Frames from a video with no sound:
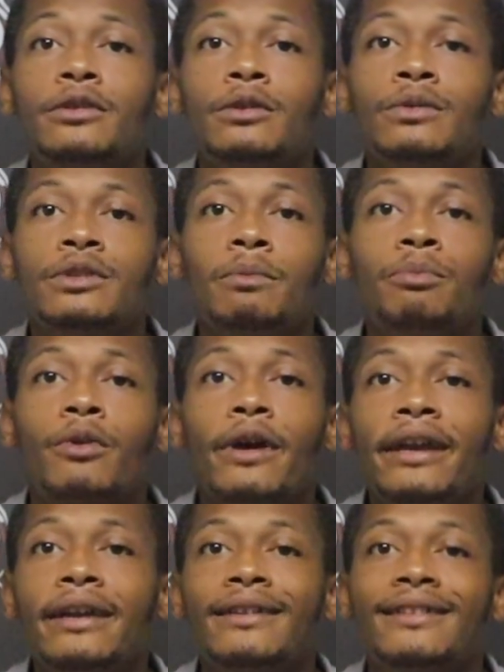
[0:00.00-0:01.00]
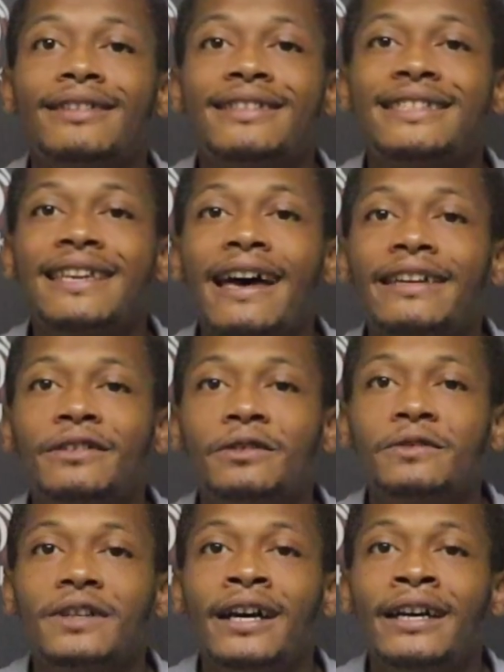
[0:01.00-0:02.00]
to break the
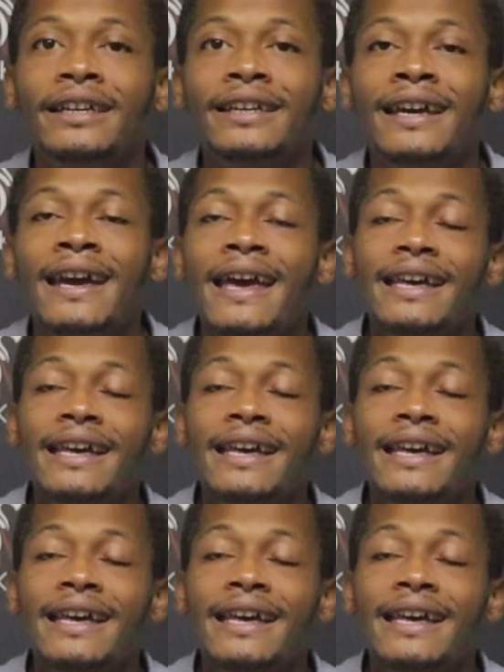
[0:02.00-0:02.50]
cycle, right?